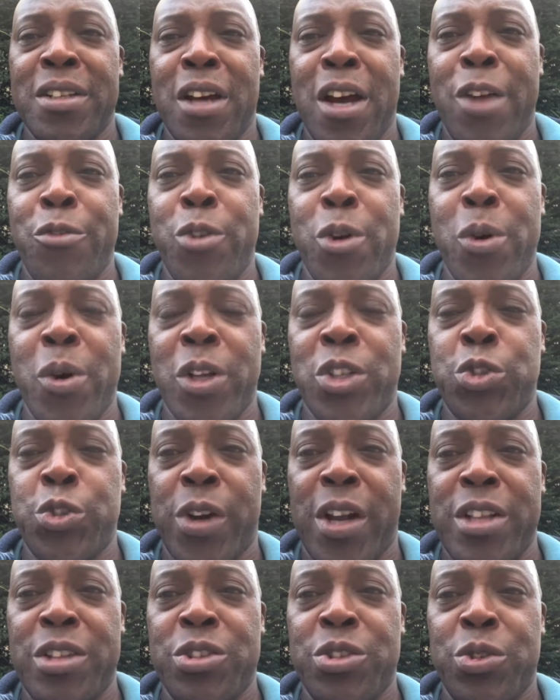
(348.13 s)
I wrote a
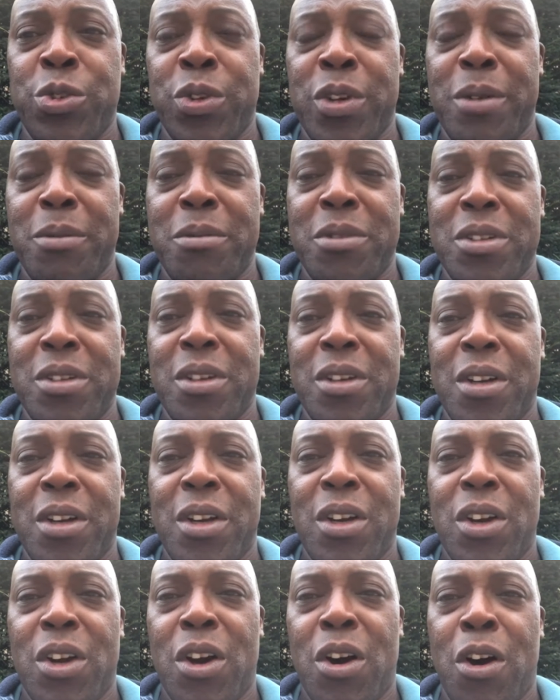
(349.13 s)
transcript
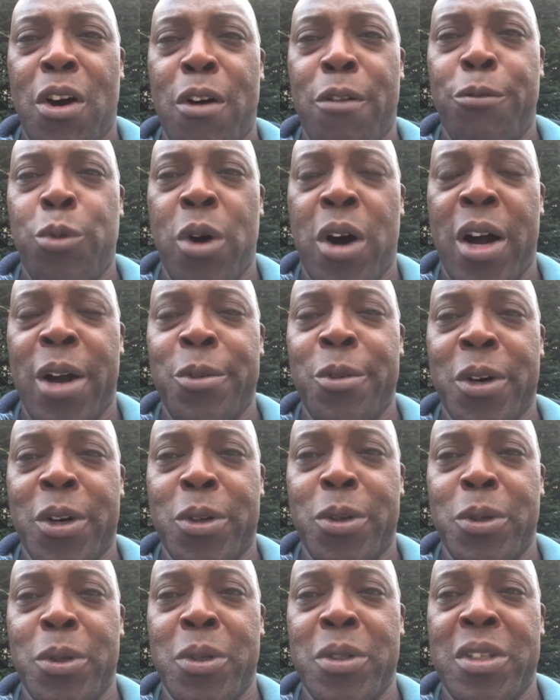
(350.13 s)
of what I
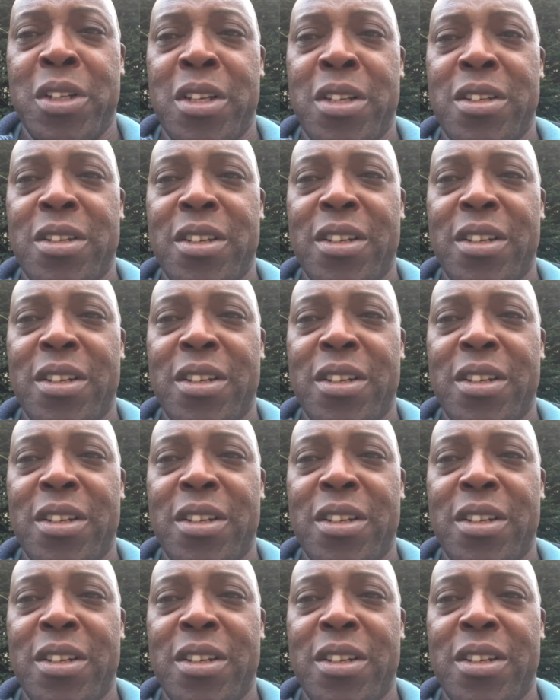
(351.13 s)
recorded,